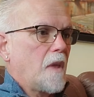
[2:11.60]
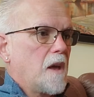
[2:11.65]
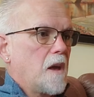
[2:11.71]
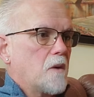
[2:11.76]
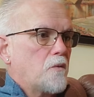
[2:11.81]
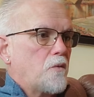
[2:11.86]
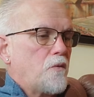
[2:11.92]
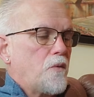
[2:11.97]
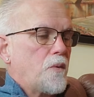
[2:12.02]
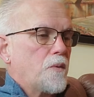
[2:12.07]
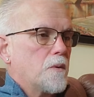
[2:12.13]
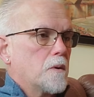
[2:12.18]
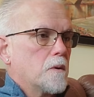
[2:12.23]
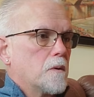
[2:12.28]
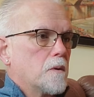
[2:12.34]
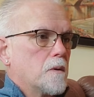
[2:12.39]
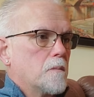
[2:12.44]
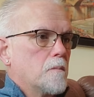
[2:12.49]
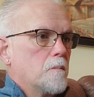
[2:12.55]
If
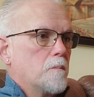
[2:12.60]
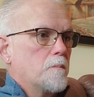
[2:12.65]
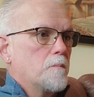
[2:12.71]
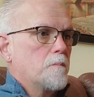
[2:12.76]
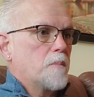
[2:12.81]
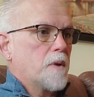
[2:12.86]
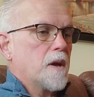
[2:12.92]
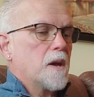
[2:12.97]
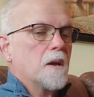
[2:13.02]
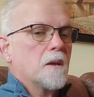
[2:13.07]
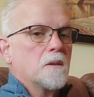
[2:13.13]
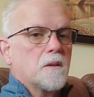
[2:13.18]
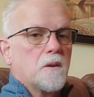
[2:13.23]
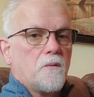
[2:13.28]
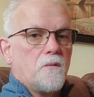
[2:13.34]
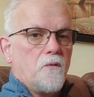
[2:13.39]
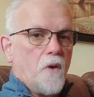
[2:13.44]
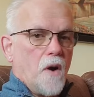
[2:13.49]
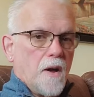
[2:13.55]
being
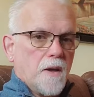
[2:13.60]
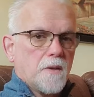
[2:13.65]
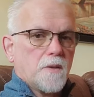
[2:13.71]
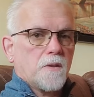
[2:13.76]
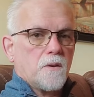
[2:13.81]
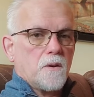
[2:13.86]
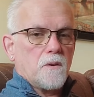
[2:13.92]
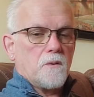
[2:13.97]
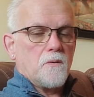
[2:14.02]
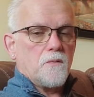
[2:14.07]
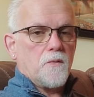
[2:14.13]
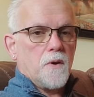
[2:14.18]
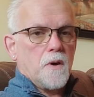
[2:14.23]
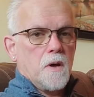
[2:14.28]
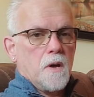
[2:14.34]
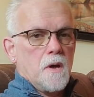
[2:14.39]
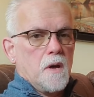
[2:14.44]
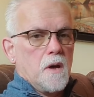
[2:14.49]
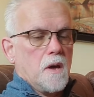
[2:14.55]

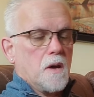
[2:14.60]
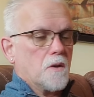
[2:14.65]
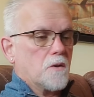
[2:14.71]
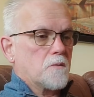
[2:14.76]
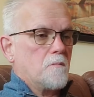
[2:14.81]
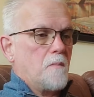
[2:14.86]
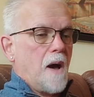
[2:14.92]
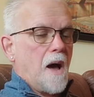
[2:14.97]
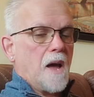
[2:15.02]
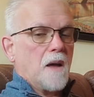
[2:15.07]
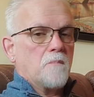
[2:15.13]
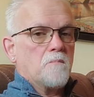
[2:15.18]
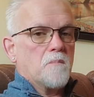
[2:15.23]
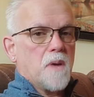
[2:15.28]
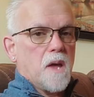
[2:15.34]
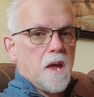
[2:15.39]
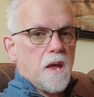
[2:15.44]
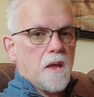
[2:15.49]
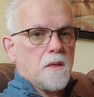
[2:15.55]
divisive is my
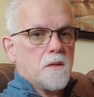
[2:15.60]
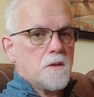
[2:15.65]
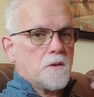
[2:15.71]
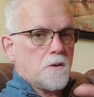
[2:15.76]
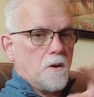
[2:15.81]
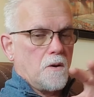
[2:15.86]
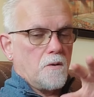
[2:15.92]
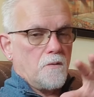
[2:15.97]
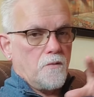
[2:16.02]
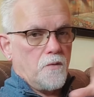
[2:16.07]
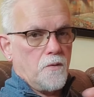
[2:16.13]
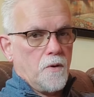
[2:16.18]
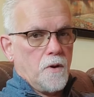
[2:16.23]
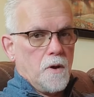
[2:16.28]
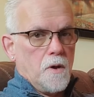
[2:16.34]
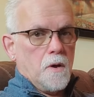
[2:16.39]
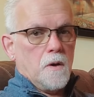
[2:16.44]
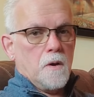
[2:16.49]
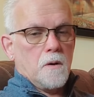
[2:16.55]
means
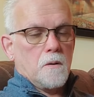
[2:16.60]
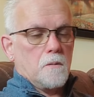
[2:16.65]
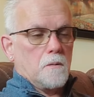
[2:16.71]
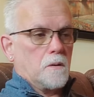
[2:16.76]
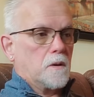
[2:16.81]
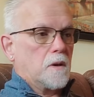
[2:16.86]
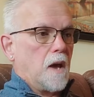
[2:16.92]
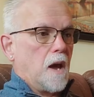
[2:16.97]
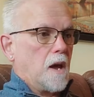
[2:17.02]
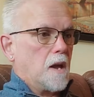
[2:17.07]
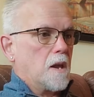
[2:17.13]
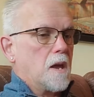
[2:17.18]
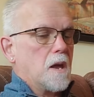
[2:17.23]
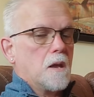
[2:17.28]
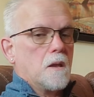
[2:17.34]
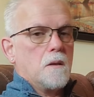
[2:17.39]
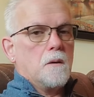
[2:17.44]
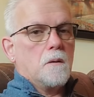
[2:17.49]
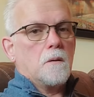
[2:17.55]
of
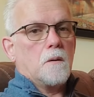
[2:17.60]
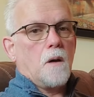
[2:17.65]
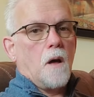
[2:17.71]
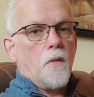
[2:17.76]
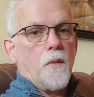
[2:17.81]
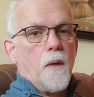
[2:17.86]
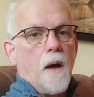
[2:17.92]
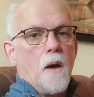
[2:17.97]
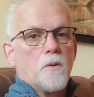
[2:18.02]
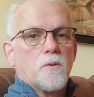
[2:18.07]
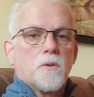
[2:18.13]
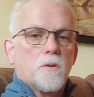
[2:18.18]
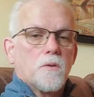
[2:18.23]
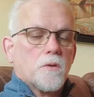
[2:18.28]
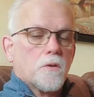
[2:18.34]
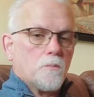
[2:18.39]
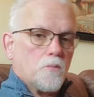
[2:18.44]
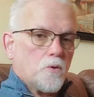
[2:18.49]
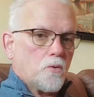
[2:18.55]
gaining 1,000
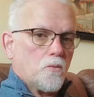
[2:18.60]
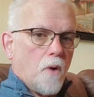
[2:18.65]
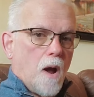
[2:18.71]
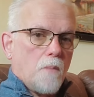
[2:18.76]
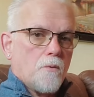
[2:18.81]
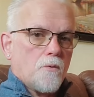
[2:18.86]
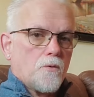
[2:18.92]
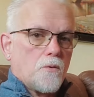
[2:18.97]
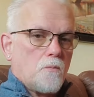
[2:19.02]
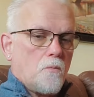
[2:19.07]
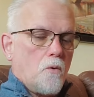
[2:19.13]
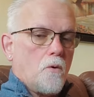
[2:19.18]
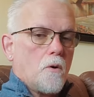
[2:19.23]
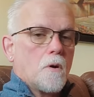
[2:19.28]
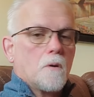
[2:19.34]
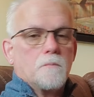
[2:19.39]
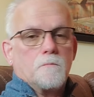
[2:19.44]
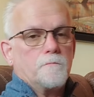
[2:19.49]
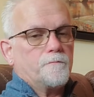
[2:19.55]
subscribers or
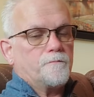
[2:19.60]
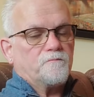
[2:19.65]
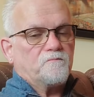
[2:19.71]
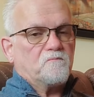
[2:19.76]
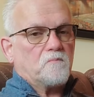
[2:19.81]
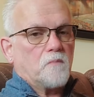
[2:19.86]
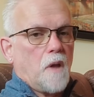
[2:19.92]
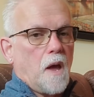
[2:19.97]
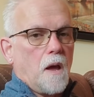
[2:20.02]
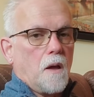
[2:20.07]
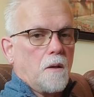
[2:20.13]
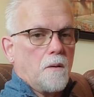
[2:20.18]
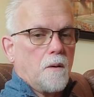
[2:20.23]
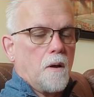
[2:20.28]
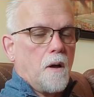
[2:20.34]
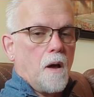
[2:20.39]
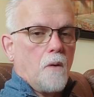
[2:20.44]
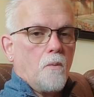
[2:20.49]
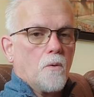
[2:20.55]
more,
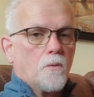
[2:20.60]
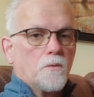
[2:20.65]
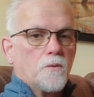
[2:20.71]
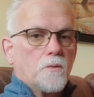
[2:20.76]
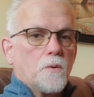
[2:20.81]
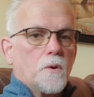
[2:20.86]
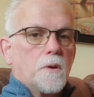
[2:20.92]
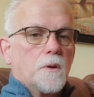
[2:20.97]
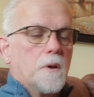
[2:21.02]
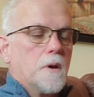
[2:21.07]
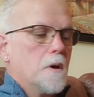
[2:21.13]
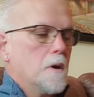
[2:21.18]
I won't do it.